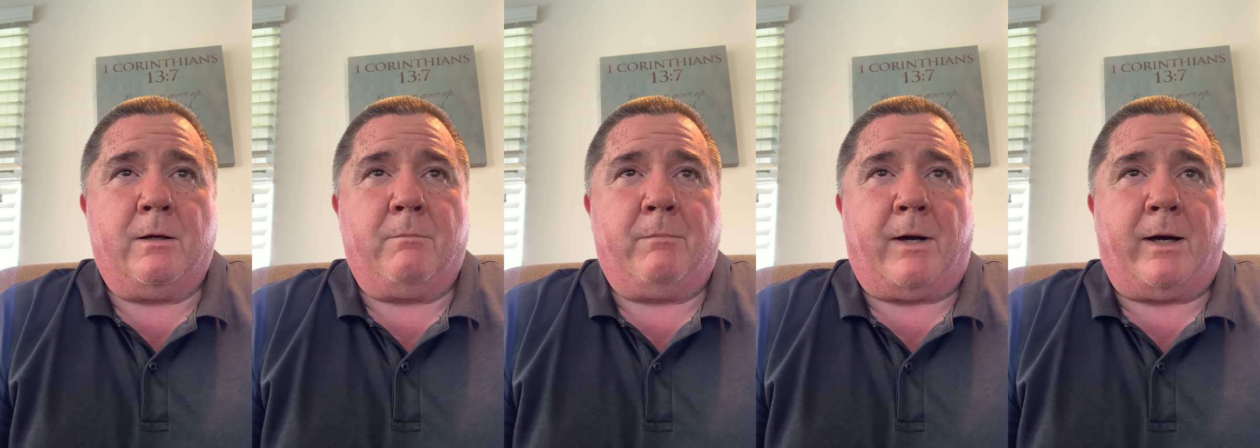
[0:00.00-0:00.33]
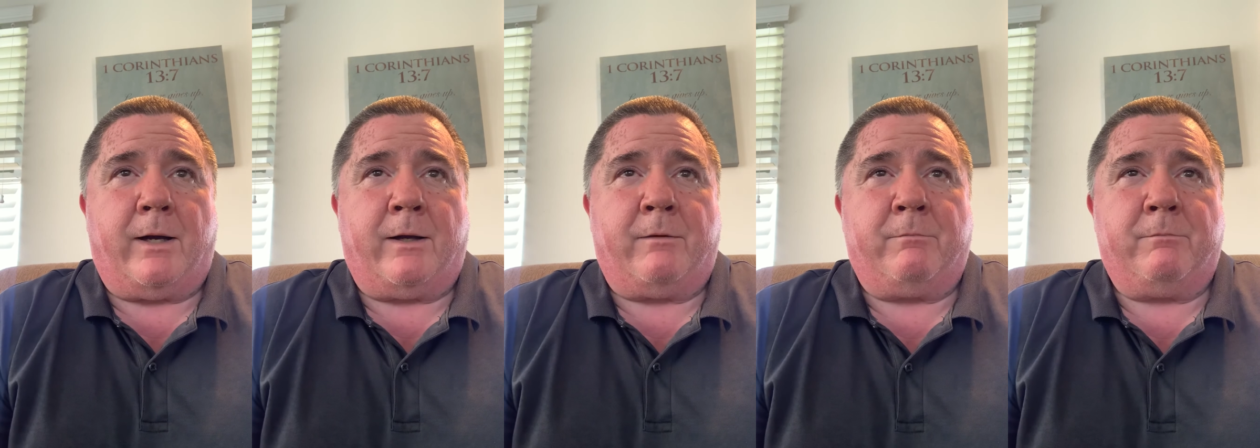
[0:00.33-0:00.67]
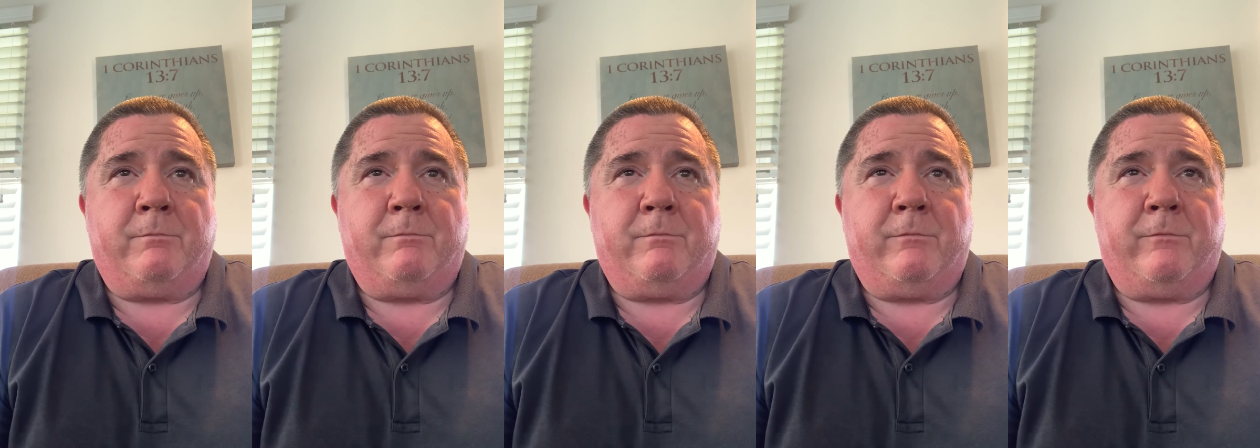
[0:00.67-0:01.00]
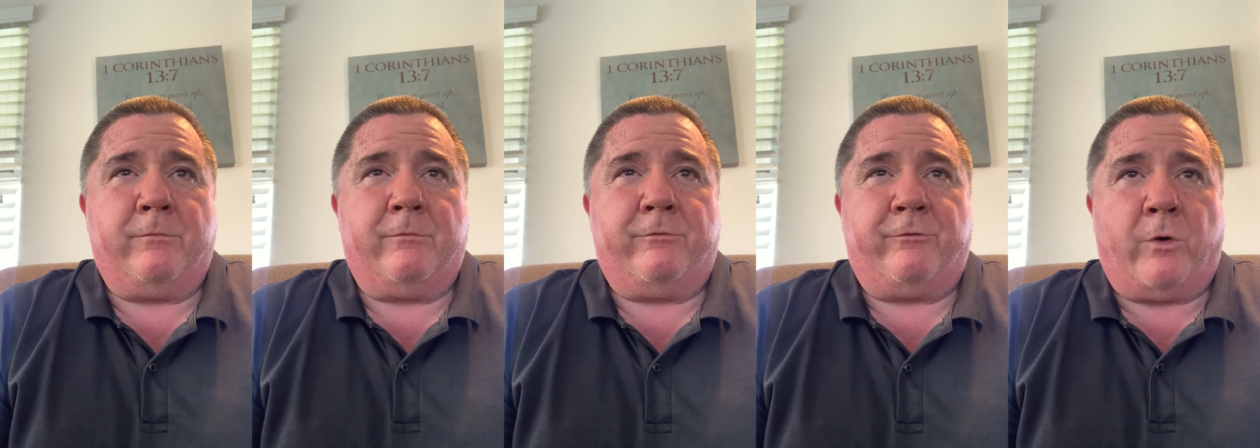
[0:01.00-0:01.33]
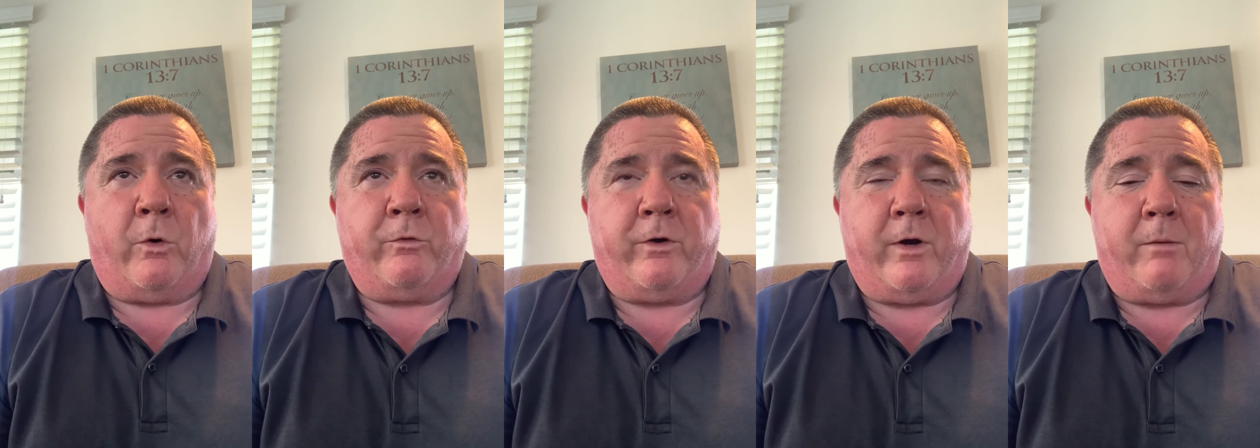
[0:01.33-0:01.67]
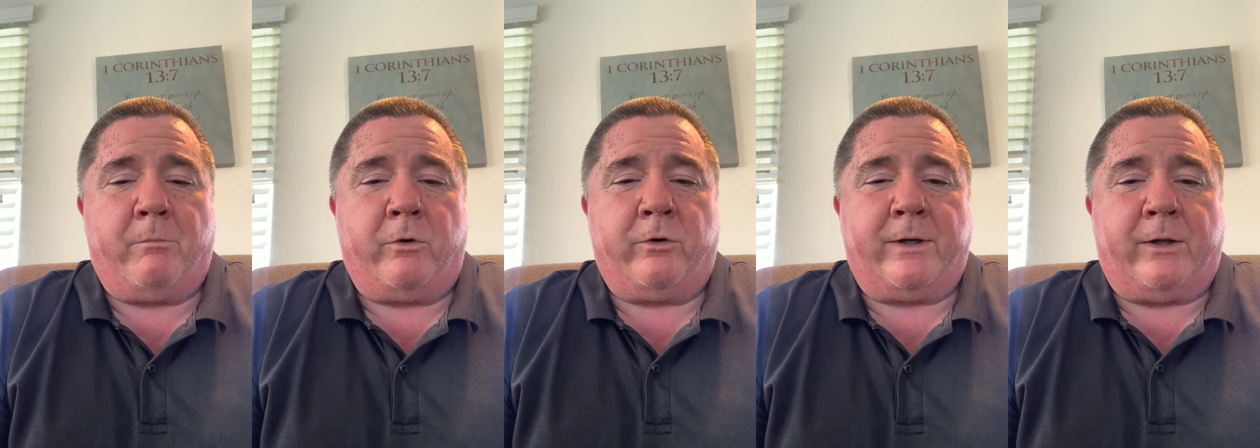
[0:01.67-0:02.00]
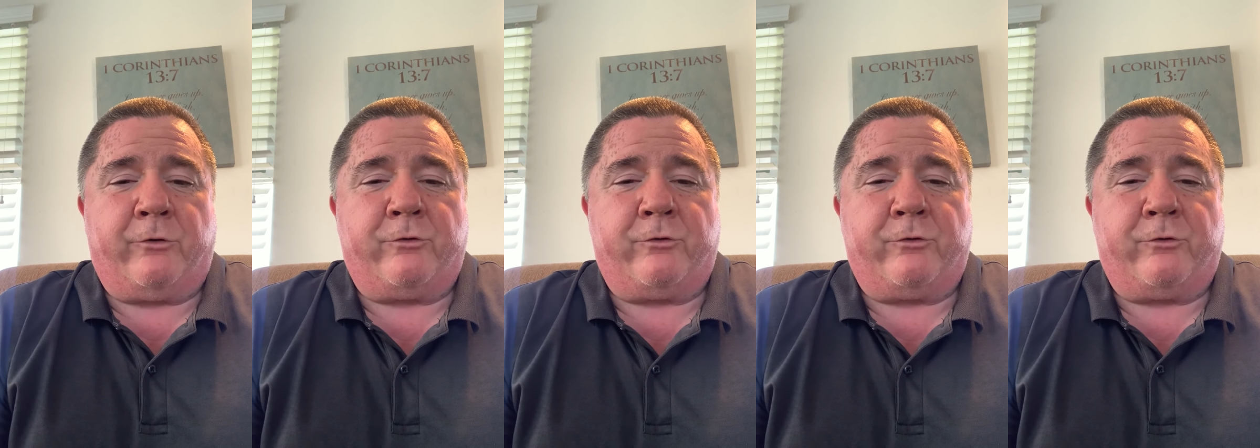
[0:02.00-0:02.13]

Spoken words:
My phone number is